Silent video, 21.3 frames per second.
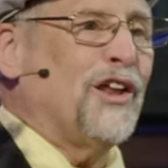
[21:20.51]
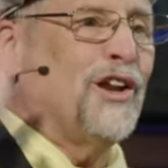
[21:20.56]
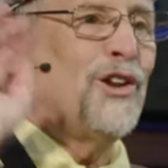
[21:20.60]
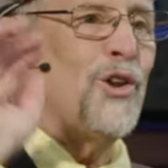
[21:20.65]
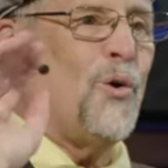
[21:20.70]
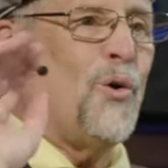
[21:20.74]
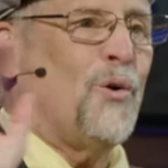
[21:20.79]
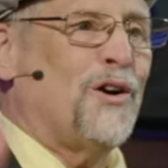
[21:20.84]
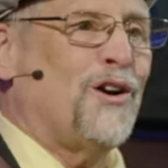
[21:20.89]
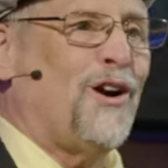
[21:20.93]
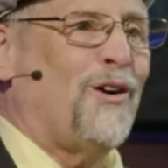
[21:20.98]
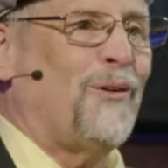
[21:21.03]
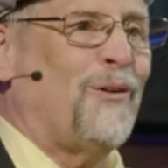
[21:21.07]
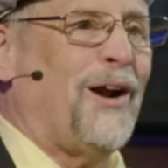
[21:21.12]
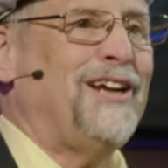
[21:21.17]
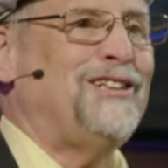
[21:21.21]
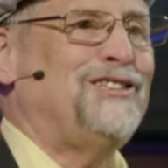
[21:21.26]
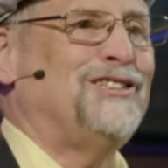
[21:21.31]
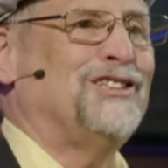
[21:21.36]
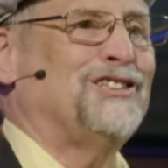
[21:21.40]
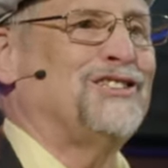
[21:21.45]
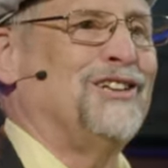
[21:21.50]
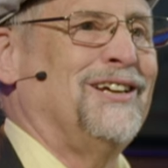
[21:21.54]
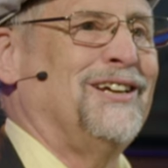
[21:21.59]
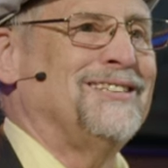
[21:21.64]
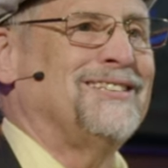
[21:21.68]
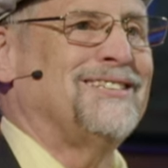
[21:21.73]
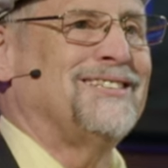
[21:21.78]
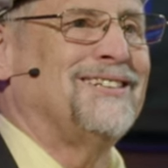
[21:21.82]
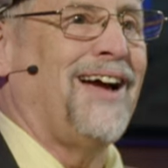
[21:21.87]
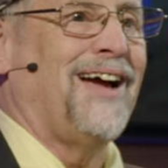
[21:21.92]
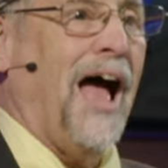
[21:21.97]
Lord of righteousness.
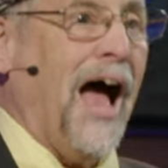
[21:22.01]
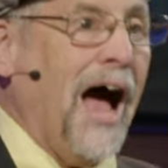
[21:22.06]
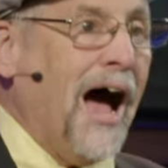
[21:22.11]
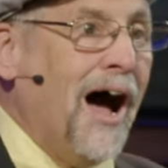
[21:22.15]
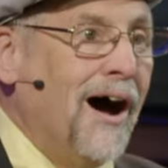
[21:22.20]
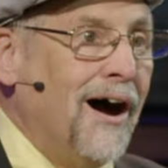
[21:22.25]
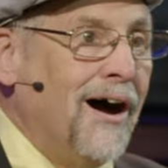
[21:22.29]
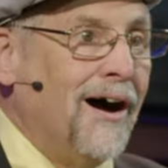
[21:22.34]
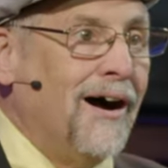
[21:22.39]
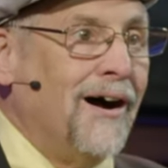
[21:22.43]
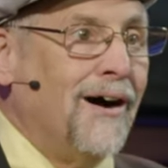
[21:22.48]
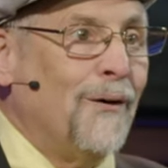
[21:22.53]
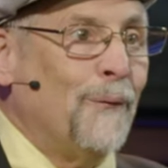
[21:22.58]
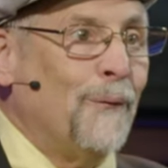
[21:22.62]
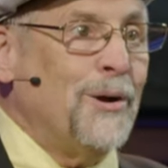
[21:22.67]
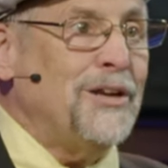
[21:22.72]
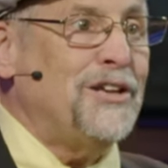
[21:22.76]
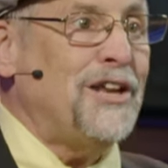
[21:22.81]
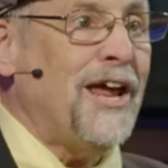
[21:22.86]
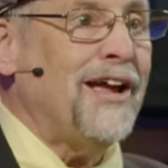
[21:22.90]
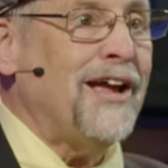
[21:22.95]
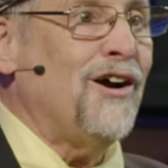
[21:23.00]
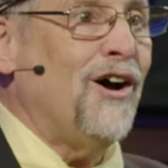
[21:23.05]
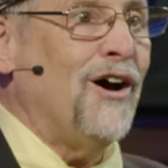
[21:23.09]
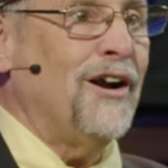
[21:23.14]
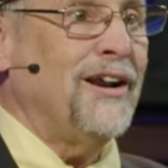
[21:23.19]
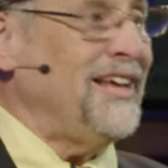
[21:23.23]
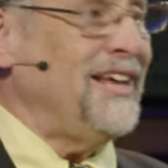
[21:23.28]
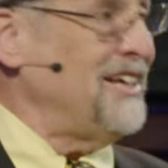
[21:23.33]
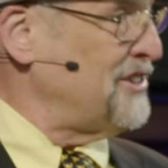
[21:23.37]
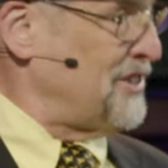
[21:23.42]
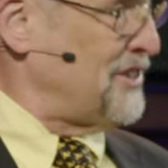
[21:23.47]
We take on his